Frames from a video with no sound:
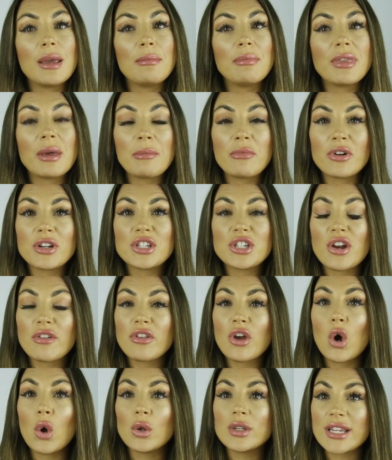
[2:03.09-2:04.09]
keep them
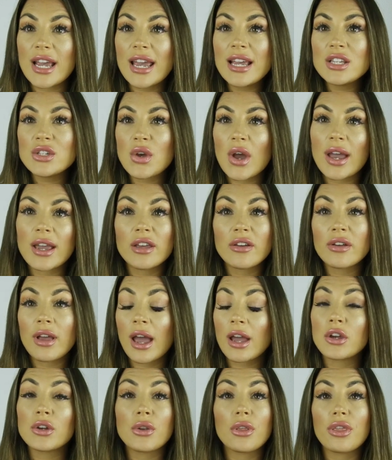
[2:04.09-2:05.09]
reserved the whole day so
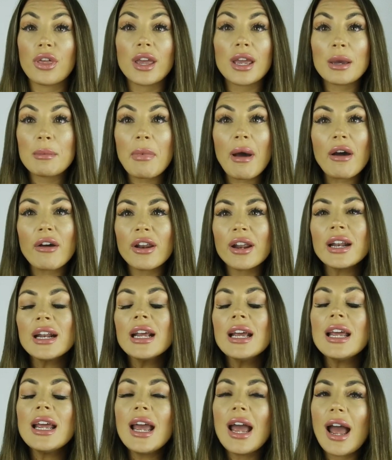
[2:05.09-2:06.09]
I could think about it,
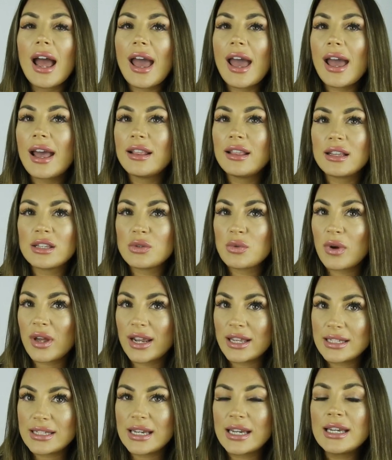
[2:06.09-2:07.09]
and that's
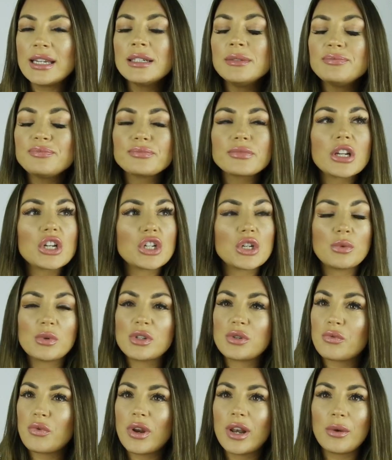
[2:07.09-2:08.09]
what I did. She
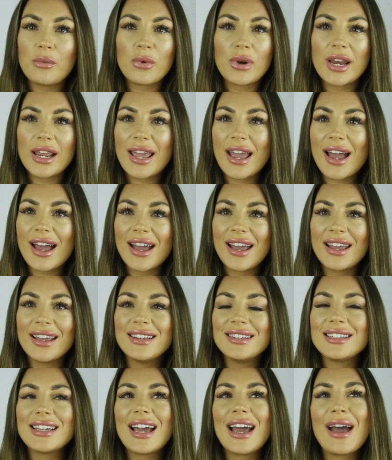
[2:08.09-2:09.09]
was really
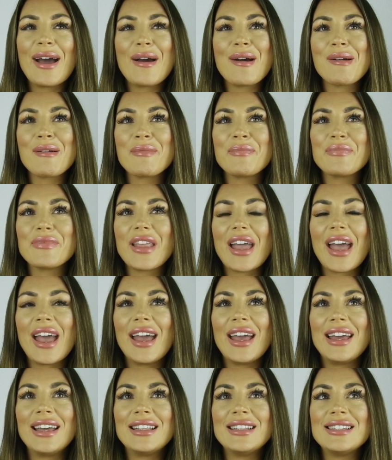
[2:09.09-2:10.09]
kind.
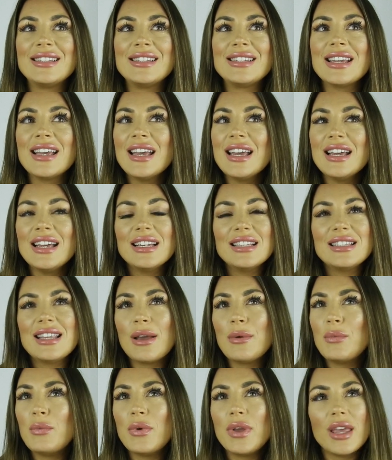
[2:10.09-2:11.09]
And
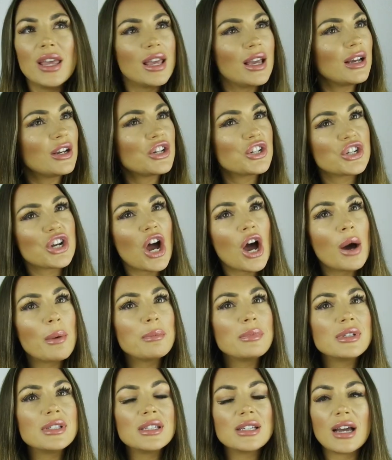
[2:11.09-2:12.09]
then we
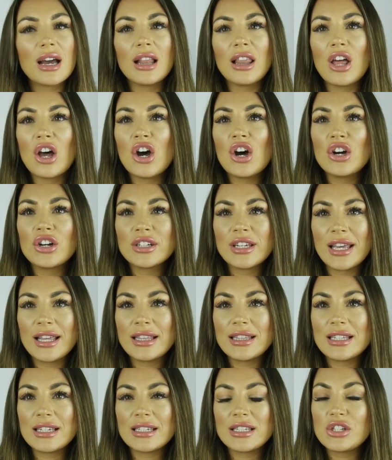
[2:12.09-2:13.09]
shopped along
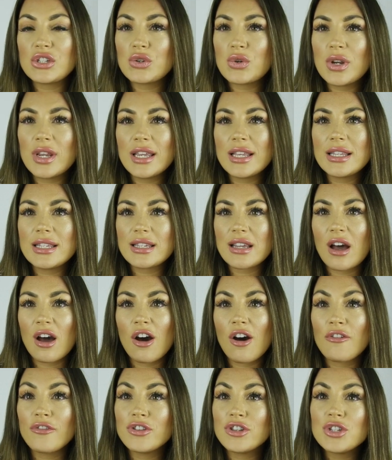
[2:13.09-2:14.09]
in the streets
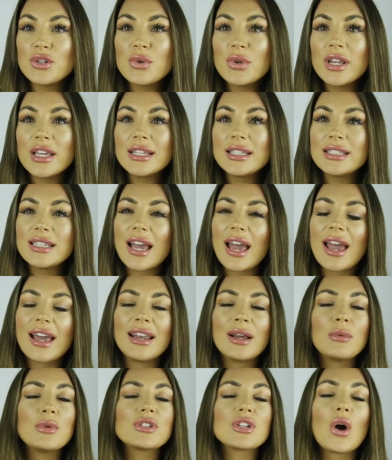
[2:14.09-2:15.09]
of Zurich,
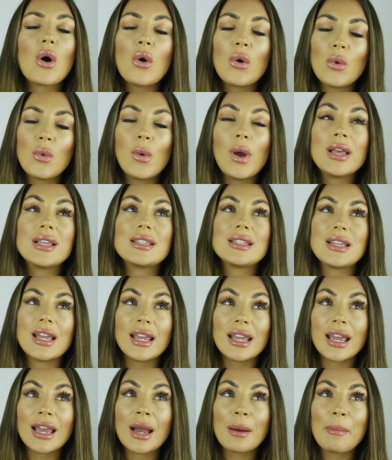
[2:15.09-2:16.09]
and I was always
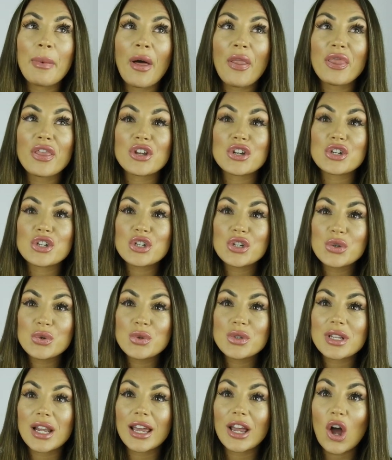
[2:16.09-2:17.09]
thinking about these
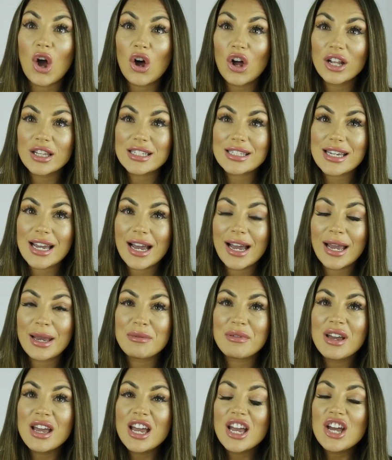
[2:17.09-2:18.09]
shoes, like all the
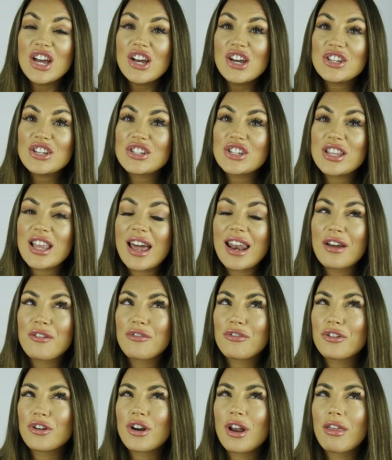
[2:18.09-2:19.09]
time. So then
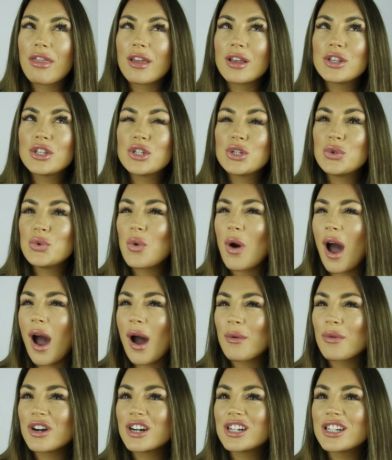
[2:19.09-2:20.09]
after, I think, 2
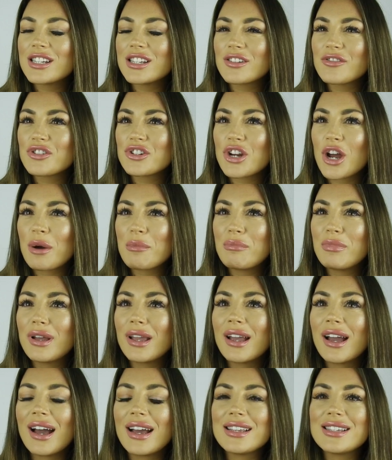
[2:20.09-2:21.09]
hours of
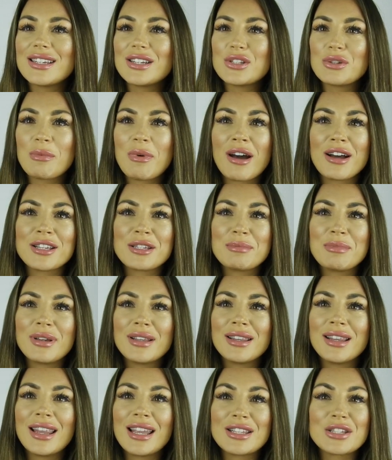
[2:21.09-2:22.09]
shopping, I said to my
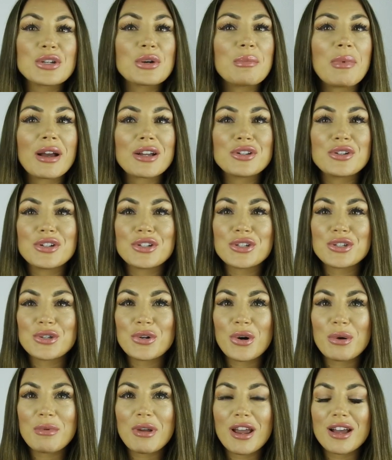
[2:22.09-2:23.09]
husband, let's go back to the
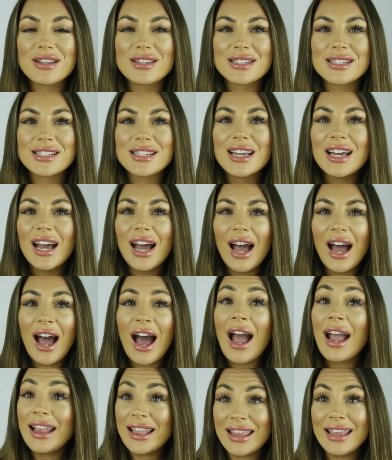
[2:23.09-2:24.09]
store because
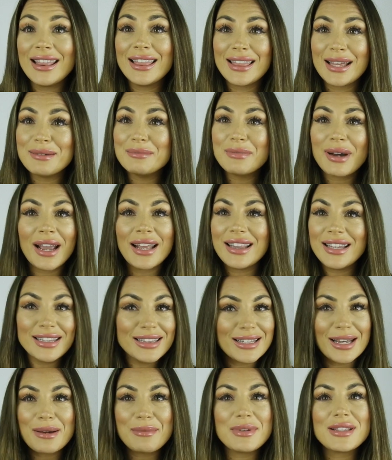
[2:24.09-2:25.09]
I need them.
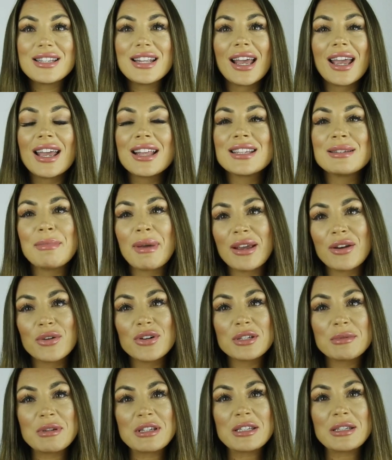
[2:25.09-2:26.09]
It's like, it's my
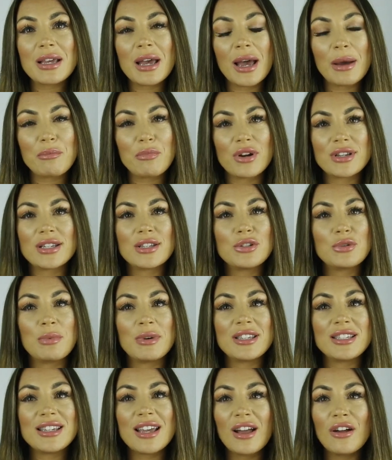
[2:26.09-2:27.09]
Christmas present to
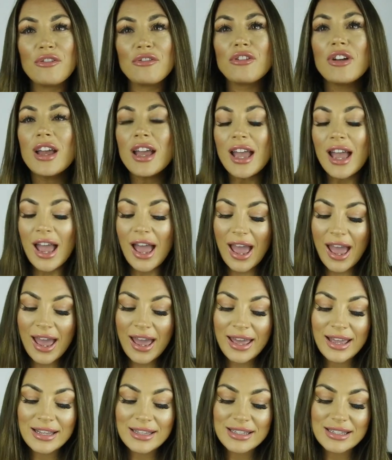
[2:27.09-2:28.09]
myself,
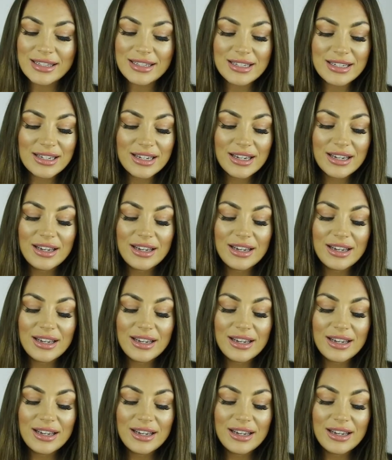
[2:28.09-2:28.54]
and